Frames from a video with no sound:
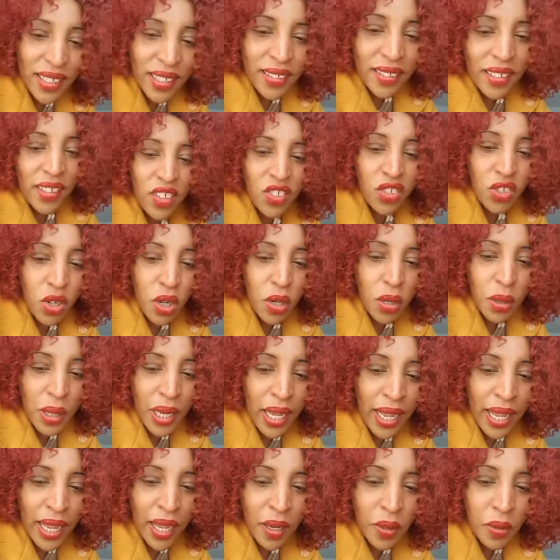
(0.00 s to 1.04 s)
This is
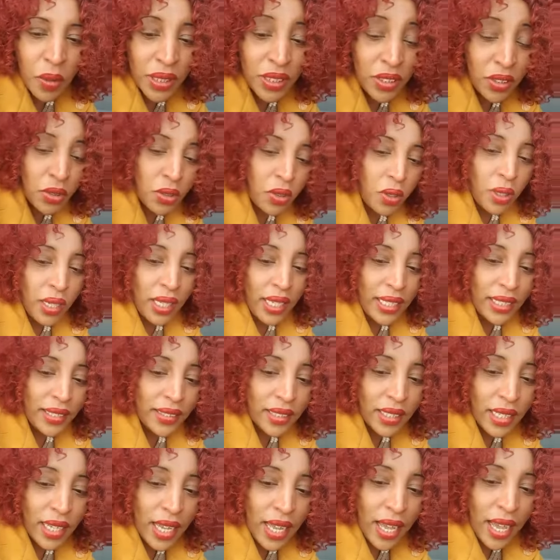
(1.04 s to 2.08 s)
what do you call
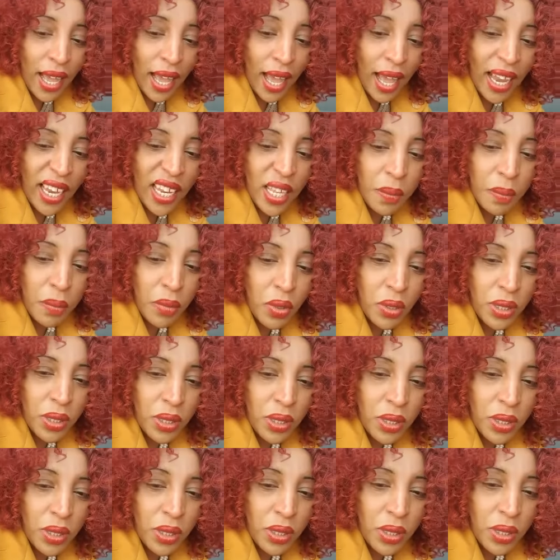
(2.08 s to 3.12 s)
it? Early
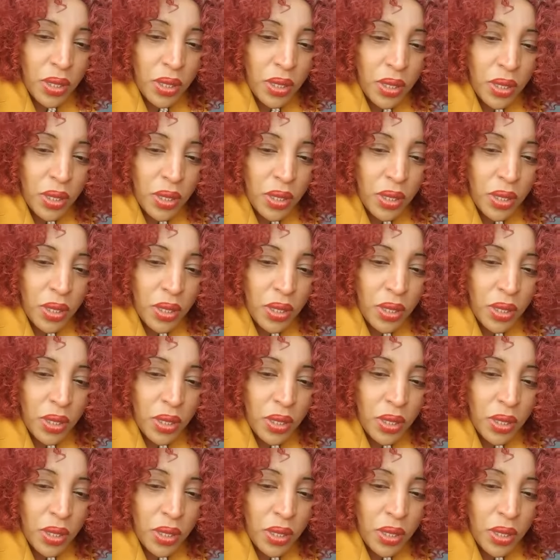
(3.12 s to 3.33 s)
morning.